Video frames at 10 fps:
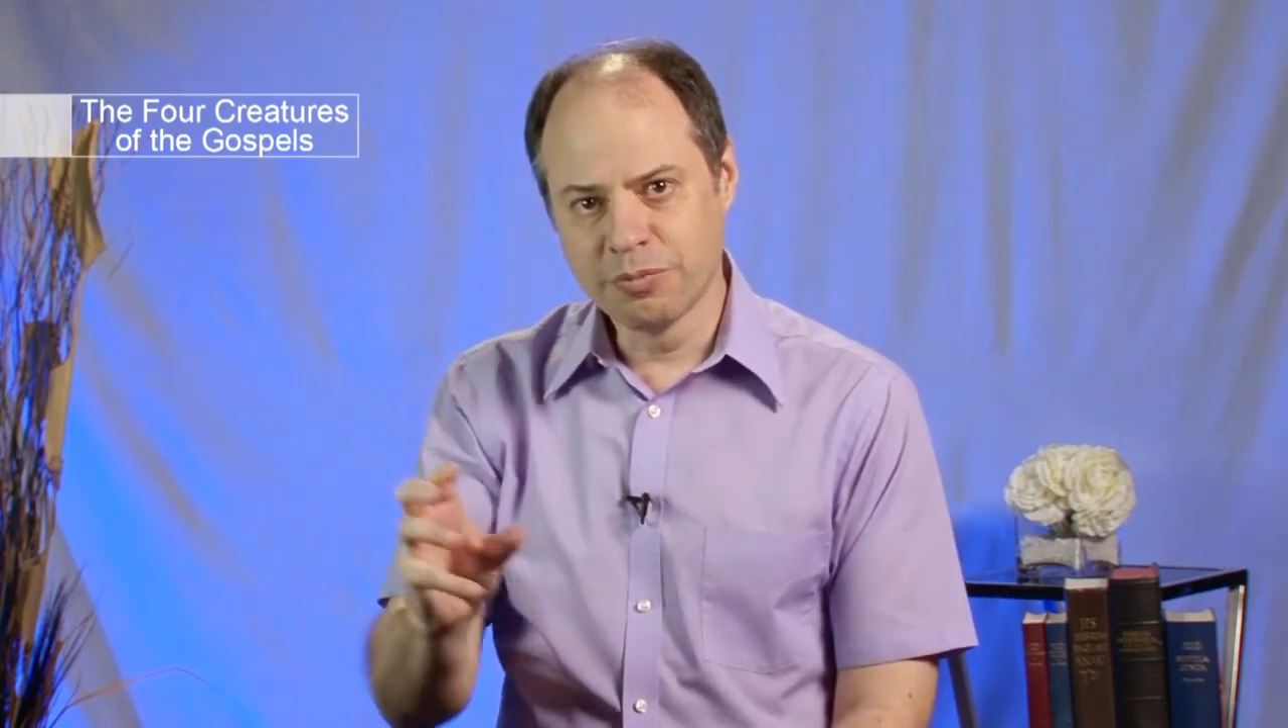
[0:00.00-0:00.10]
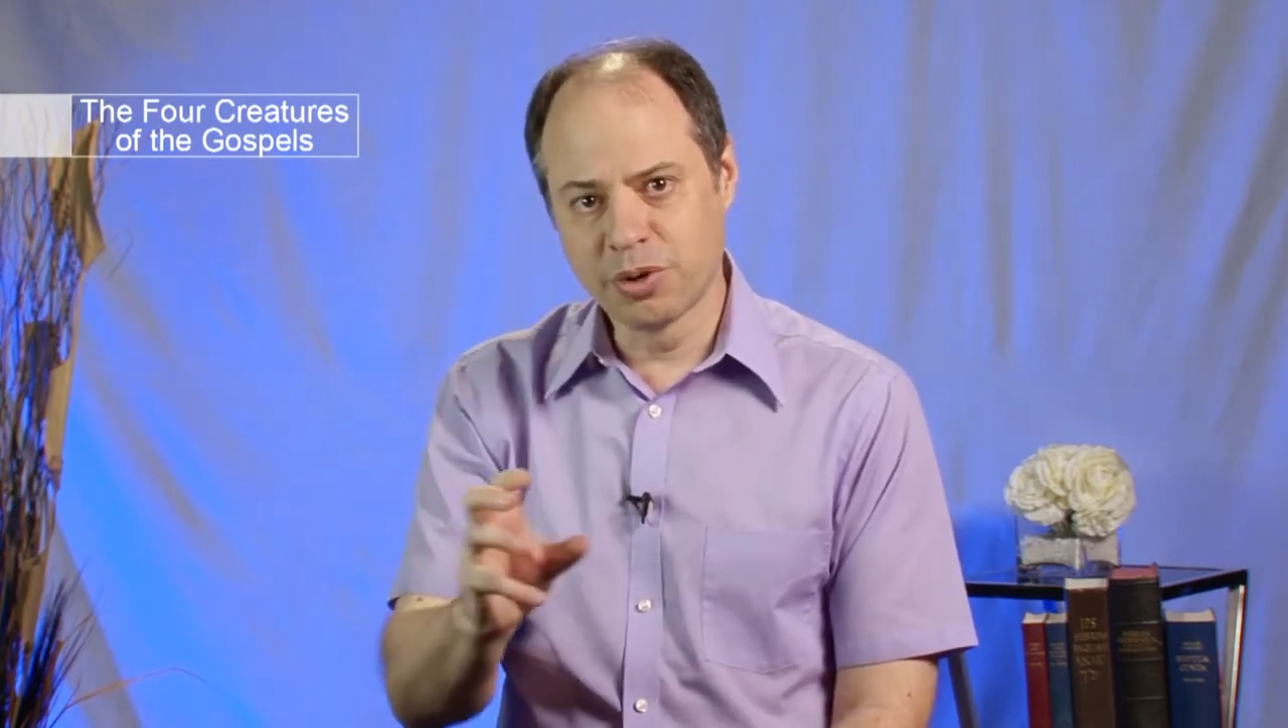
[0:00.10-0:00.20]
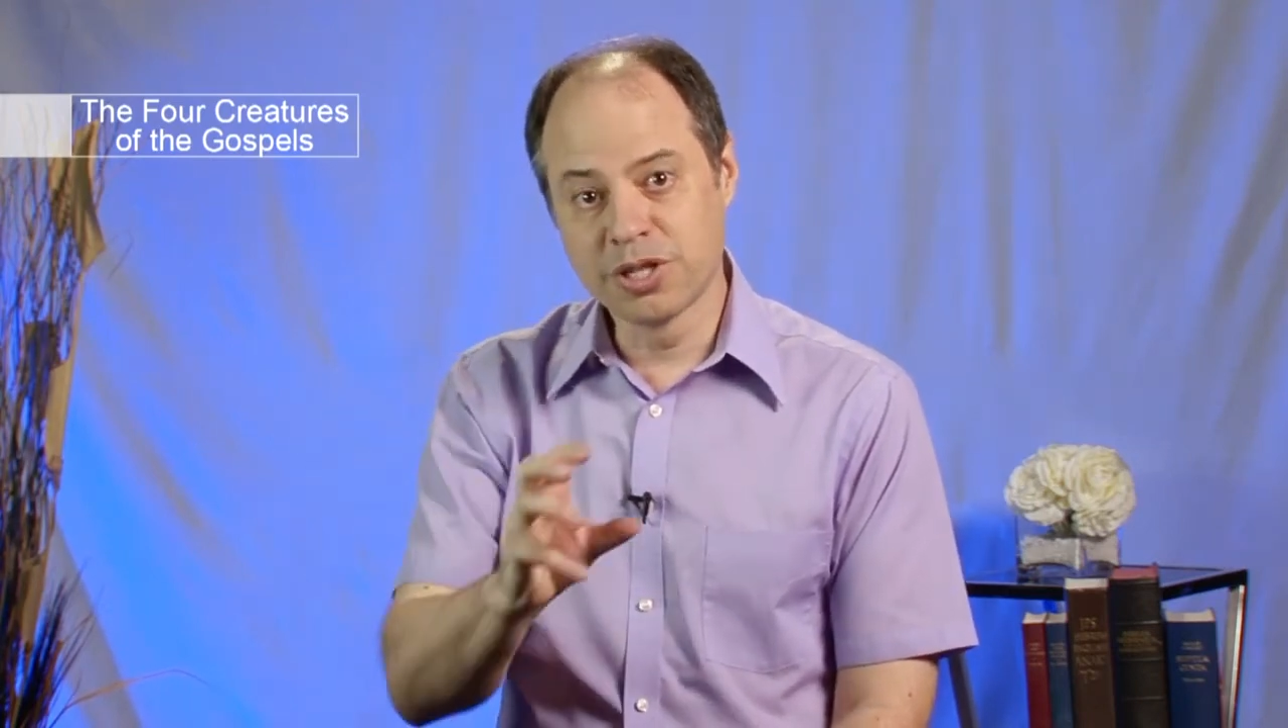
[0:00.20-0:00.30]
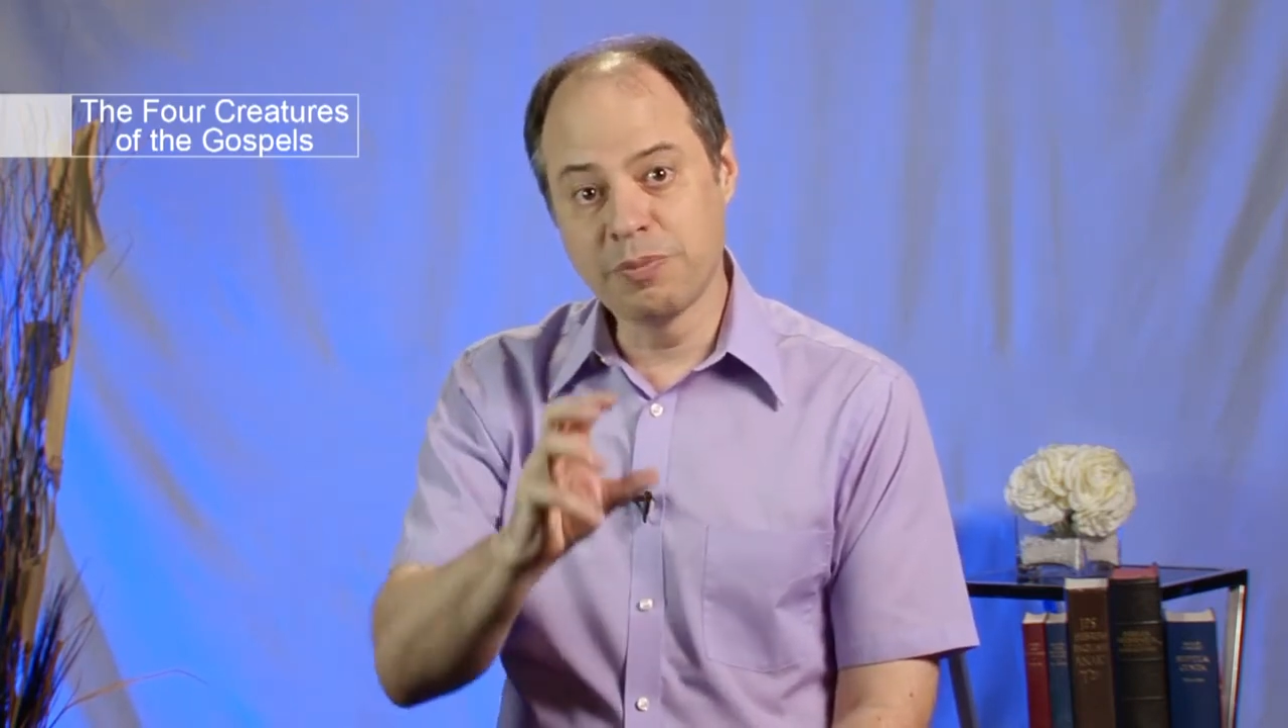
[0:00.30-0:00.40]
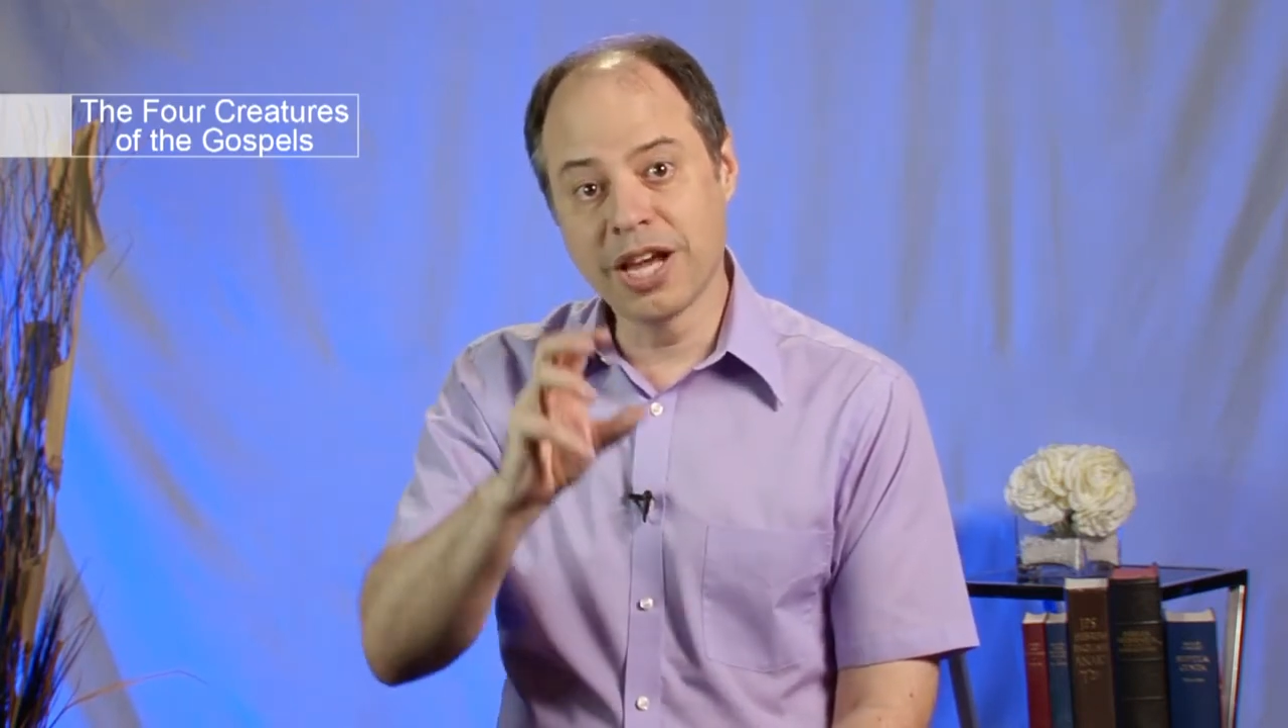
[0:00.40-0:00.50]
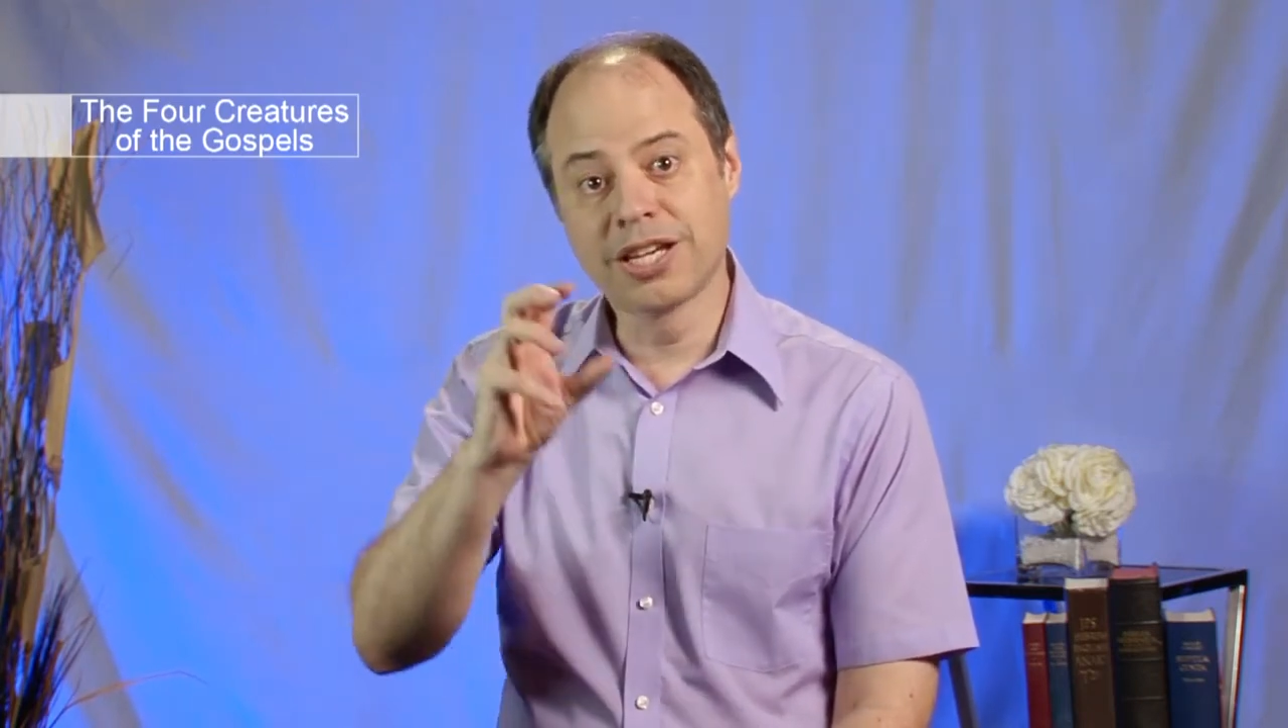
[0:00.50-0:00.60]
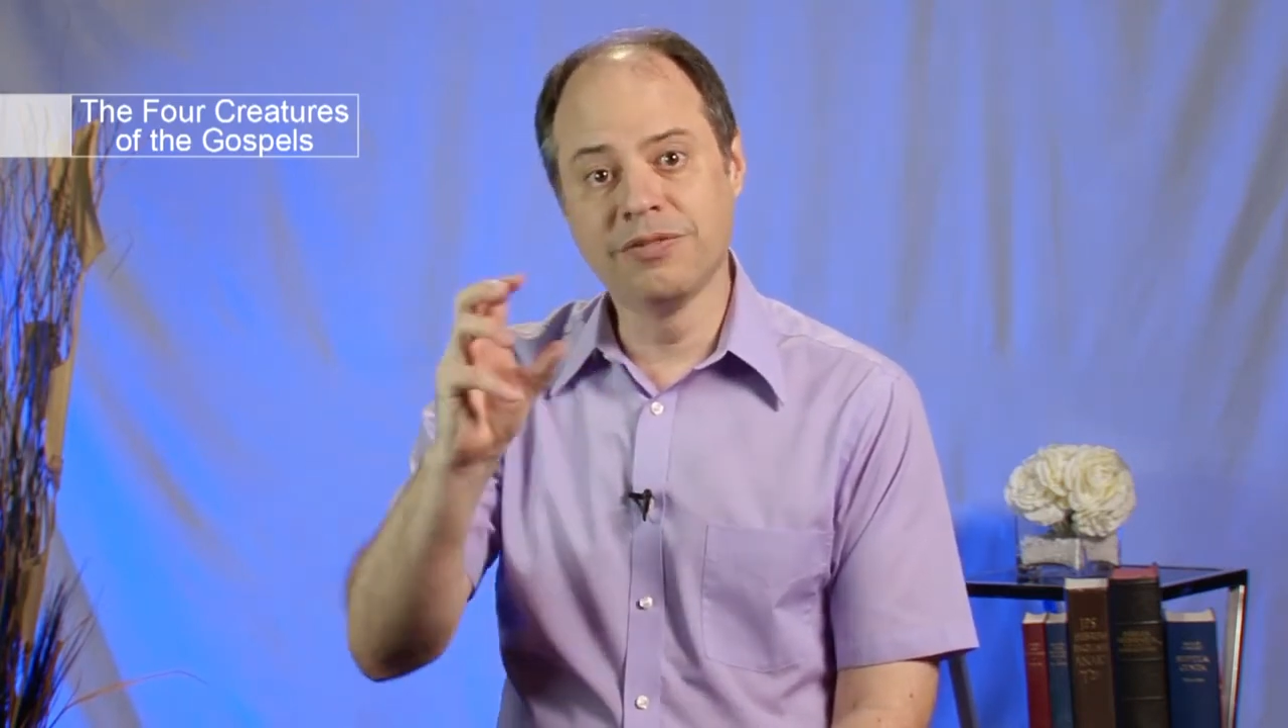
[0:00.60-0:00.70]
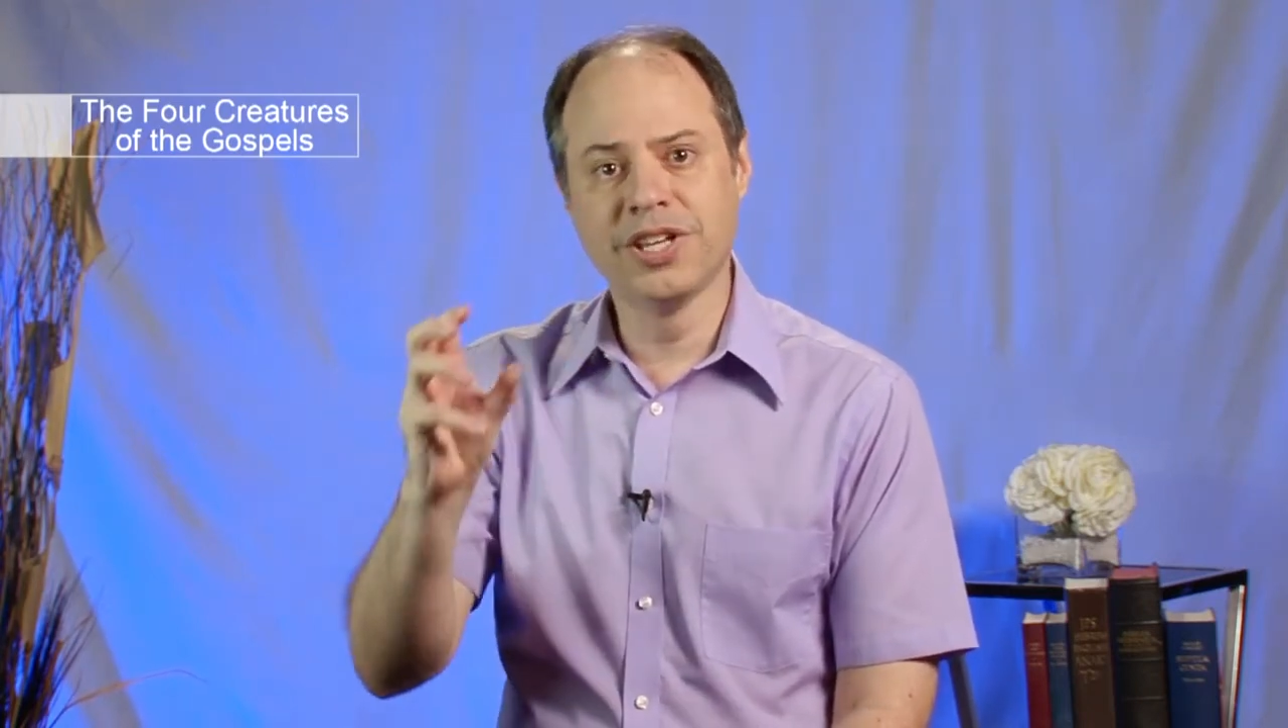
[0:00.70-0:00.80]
perspective